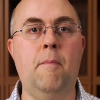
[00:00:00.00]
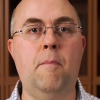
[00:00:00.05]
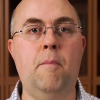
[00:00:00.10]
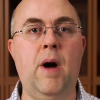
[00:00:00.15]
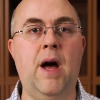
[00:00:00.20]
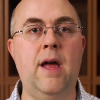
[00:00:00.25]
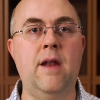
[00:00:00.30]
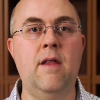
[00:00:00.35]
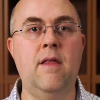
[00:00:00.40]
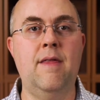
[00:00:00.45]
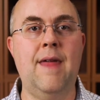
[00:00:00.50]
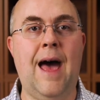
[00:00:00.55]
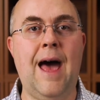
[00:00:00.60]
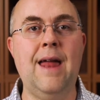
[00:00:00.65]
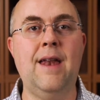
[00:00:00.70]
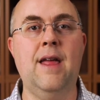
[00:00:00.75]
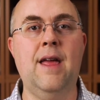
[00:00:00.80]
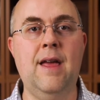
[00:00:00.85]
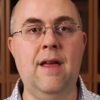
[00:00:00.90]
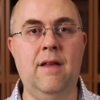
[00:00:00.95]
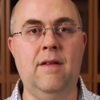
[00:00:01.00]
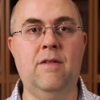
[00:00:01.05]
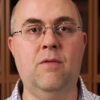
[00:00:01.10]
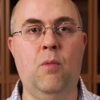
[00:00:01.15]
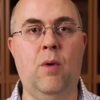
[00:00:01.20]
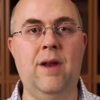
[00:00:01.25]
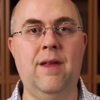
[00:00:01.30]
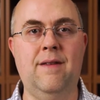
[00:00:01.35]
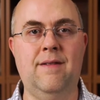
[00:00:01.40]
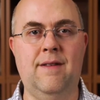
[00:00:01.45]
But that is
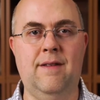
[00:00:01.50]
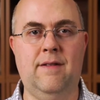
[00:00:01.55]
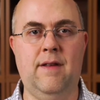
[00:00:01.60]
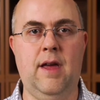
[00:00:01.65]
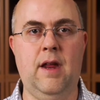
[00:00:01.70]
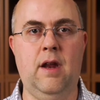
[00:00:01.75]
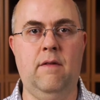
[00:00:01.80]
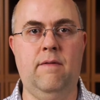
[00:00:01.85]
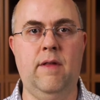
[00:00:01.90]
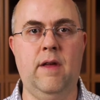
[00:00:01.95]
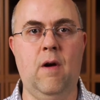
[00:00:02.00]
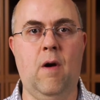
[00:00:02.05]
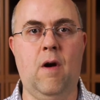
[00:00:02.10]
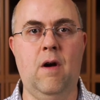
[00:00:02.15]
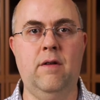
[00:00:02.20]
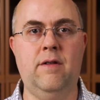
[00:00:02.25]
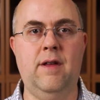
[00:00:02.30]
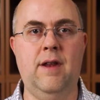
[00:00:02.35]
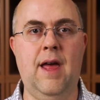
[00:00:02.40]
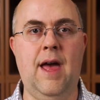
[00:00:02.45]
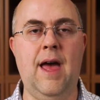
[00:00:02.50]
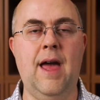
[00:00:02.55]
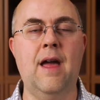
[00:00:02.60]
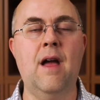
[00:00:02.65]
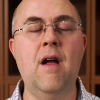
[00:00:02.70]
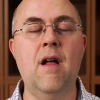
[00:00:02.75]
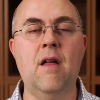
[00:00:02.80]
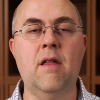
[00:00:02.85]
what is the state of the art today.